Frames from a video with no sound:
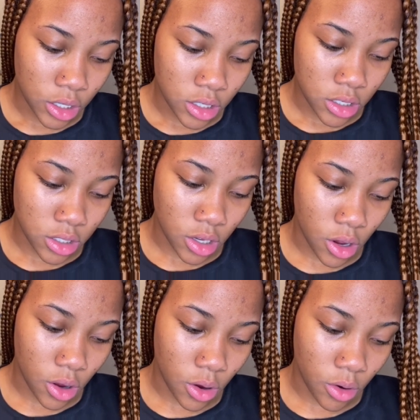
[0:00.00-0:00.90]

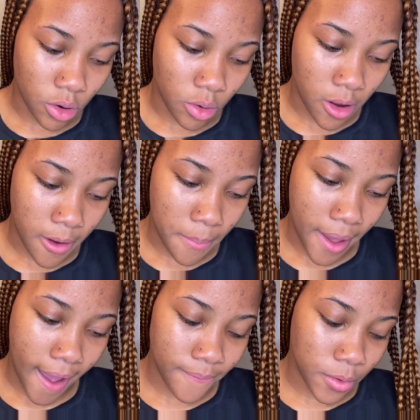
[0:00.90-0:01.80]
So um,
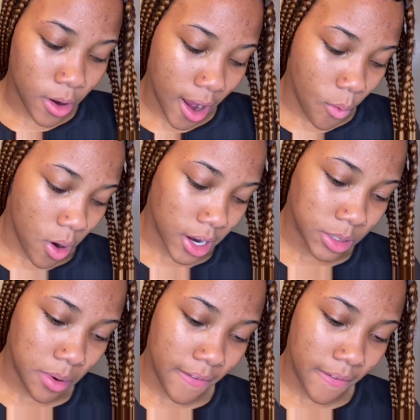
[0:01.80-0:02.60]
after I wash my